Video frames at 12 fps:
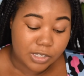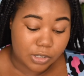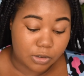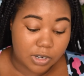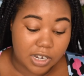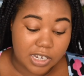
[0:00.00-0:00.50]

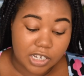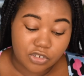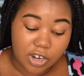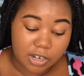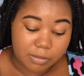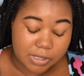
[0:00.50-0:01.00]
So then he
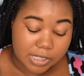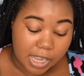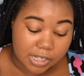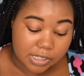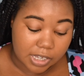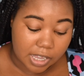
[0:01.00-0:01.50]
tried with
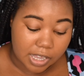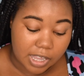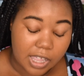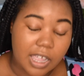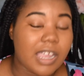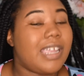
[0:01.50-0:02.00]
Sasuke,
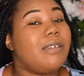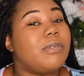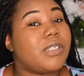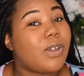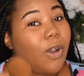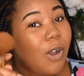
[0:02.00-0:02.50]
and he
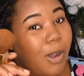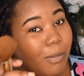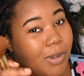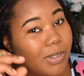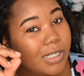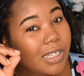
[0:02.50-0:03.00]
was
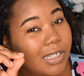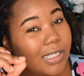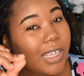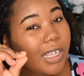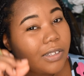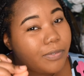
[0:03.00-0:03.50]
almost
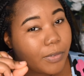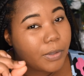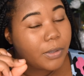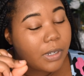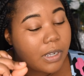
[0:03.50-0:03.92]
successful.